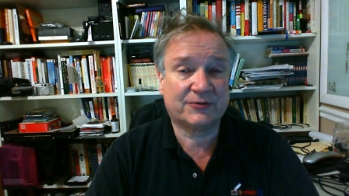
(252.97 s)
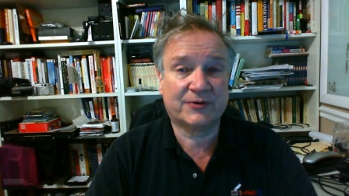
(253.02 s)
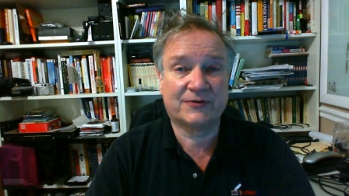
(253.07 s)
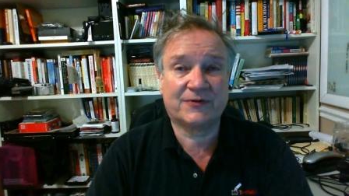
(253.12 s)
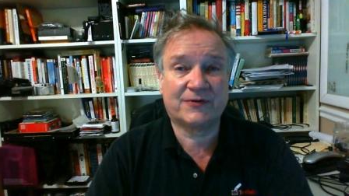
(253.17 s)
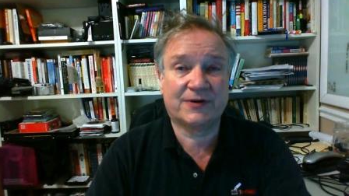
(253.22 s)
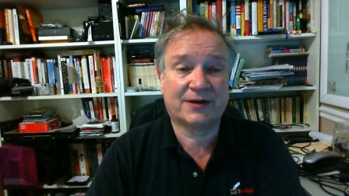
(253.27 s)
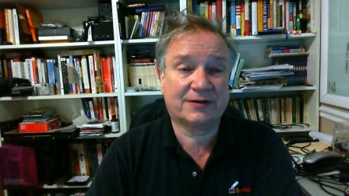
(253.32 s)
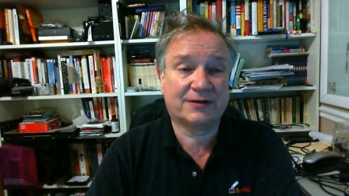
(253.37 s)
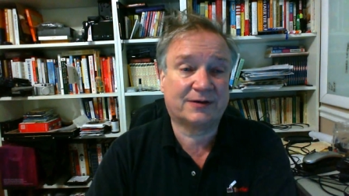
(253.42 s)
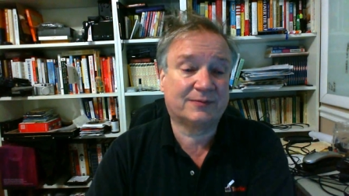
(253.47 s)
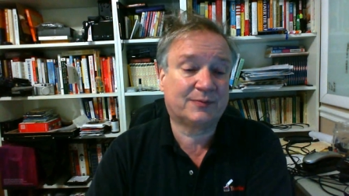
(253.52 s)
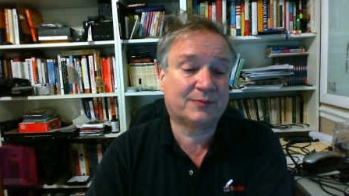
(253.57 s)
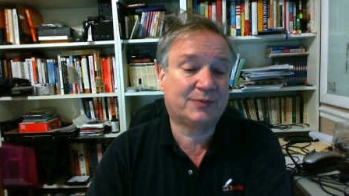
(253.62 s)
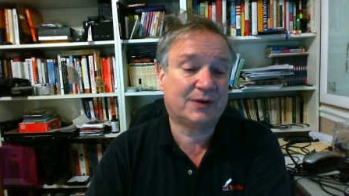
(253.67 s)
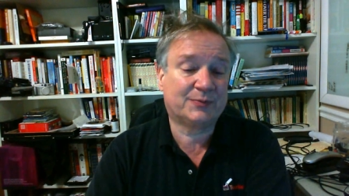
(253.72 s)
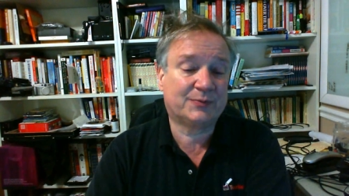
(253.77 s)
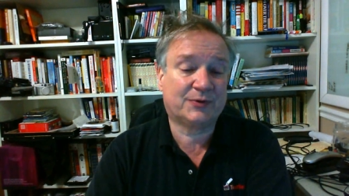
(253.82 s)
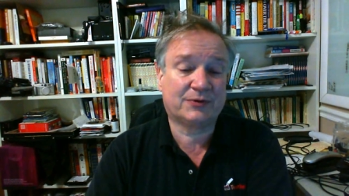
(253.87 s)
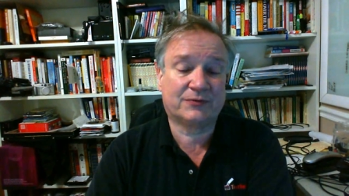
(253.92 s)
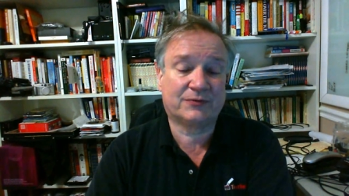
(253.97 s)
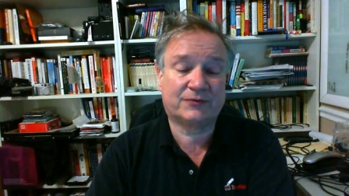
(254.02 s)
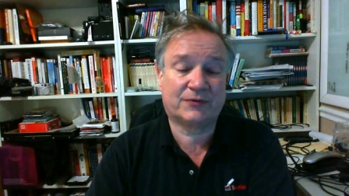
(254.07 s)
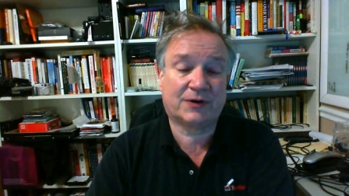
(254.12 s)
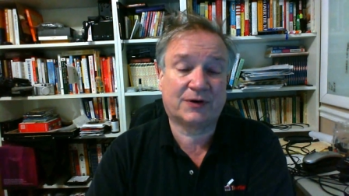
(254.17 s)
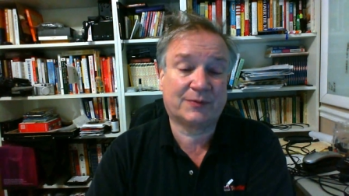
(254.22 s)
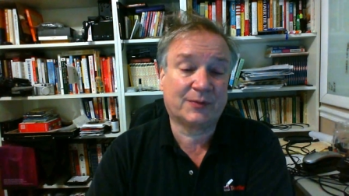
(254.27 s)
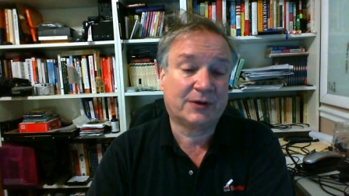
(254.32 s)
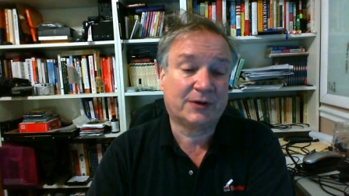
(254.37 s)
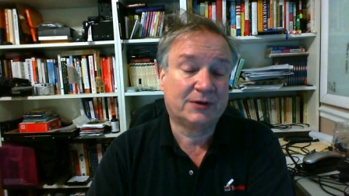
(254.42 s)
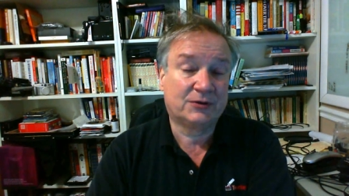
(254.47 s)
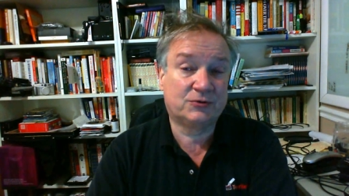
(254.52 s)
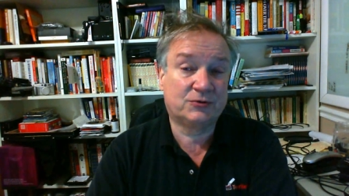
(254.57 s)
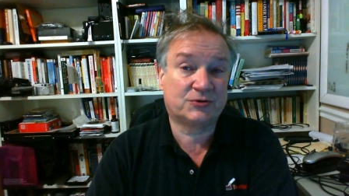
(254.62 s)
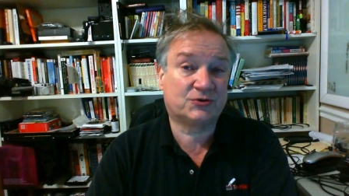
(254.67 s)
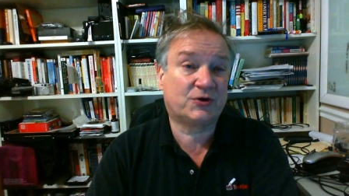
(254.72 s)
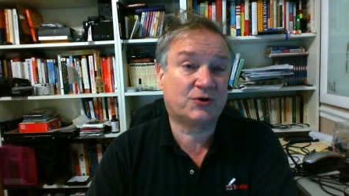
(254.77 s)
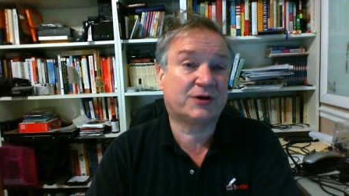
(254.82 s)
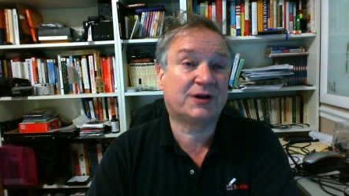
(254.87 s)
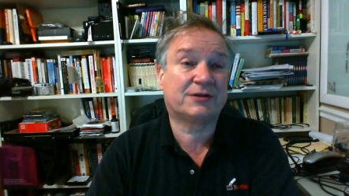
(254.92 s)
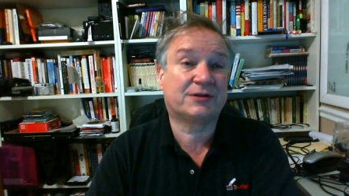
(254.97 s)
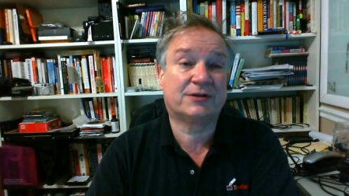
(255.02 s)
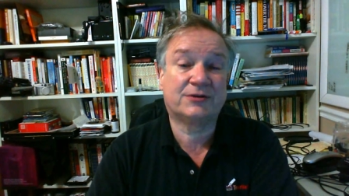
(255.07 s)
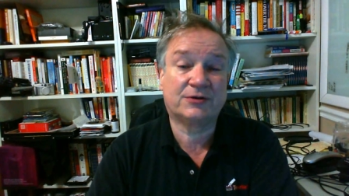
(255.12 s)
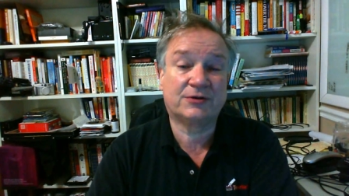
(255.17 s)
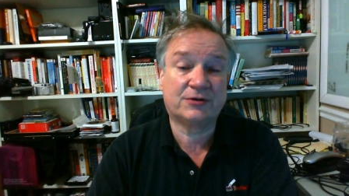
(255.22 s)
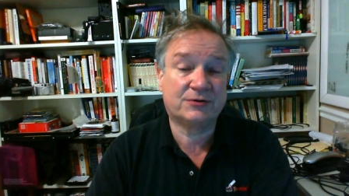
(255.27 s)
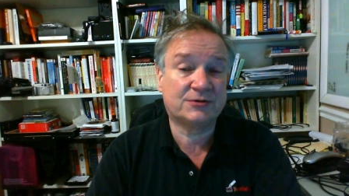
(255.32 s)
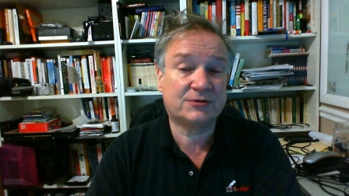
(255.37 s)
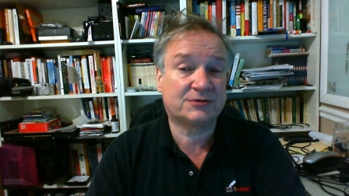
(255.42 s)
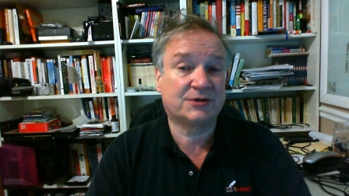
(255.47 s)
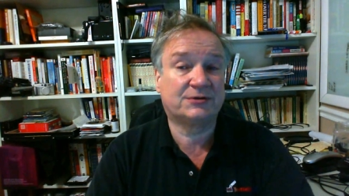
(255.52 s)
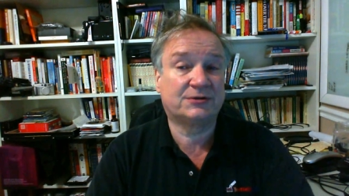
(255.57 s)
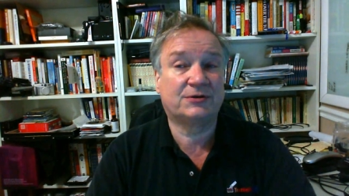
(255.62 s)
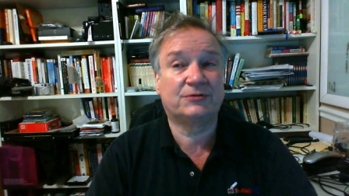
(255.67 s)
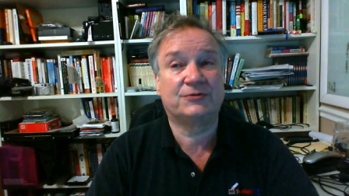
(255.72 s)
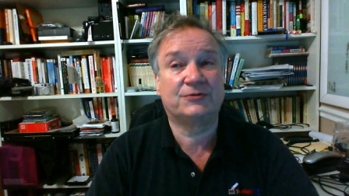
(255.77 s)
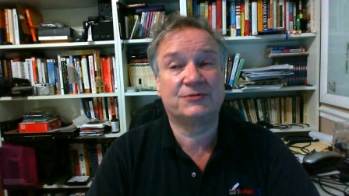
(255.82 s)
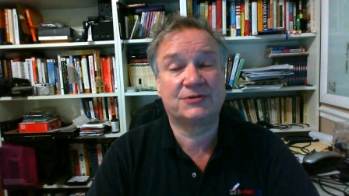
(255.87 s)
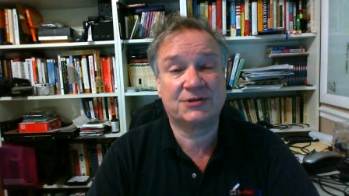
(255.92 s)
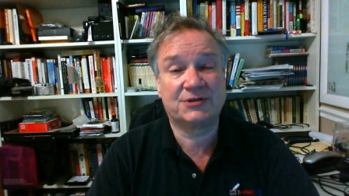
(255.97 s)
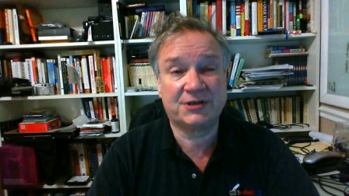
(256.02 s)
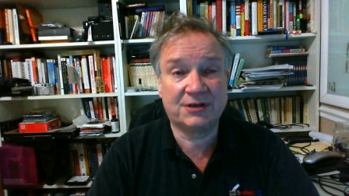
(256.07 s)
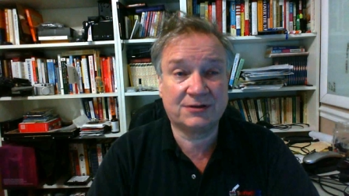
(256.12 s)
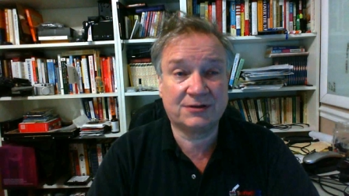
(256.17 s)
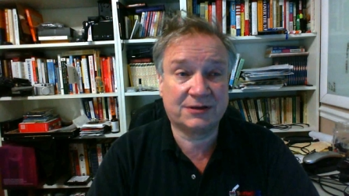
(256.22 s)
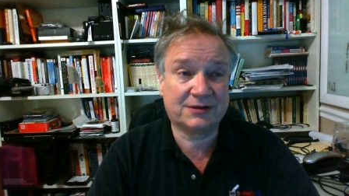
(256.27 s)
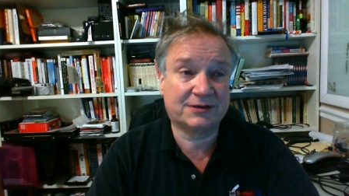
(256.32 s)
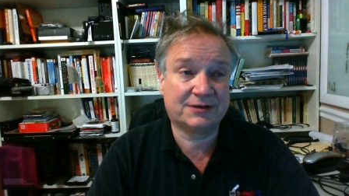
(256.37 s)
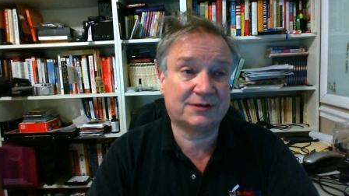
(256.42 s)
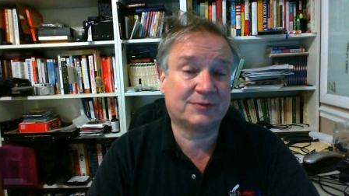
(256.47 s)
We've had people who saw it on the news in New Zealand,